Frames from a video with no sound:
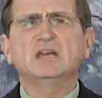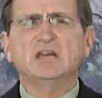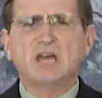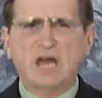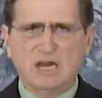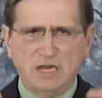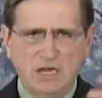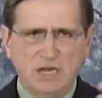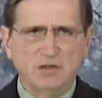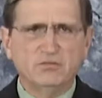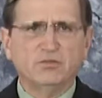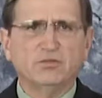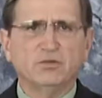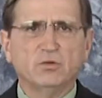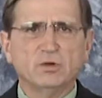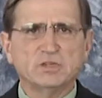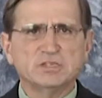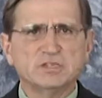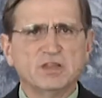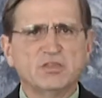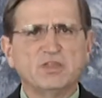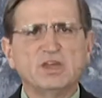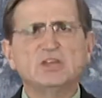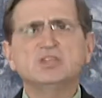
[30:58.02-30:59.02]
can
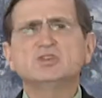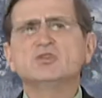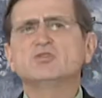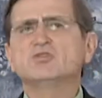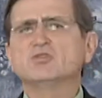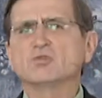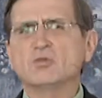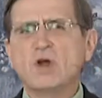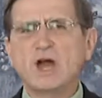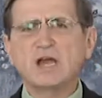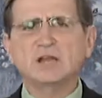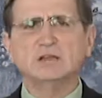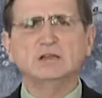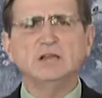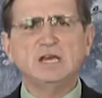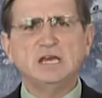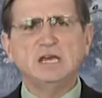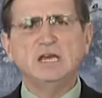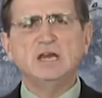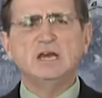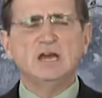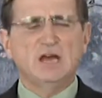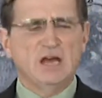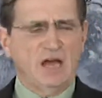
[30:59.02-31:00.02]
influence, the things you
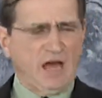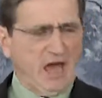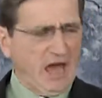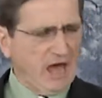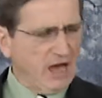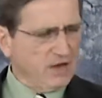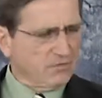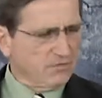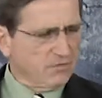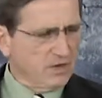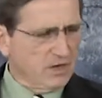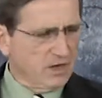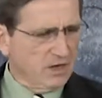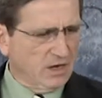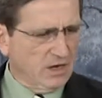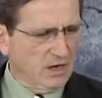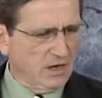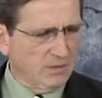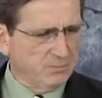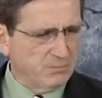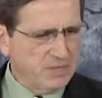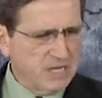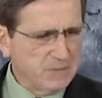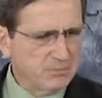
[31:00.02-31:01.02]
directly have
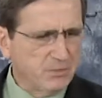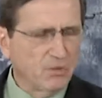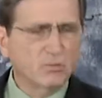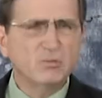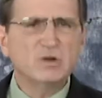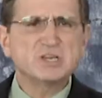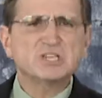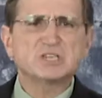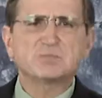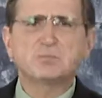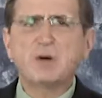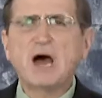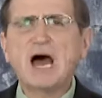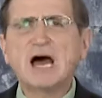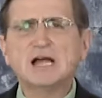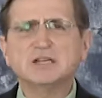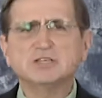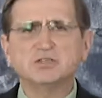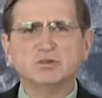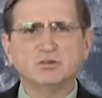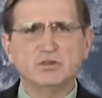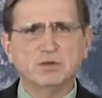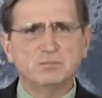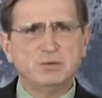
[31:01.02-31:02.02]
people
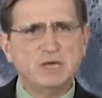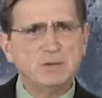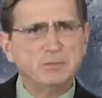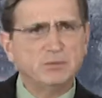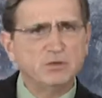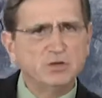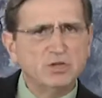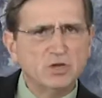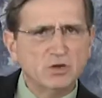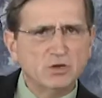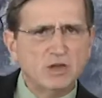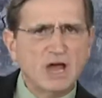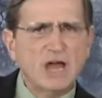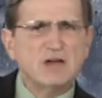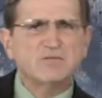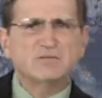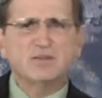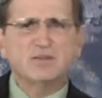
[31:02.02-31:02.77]
respond to, the people in your life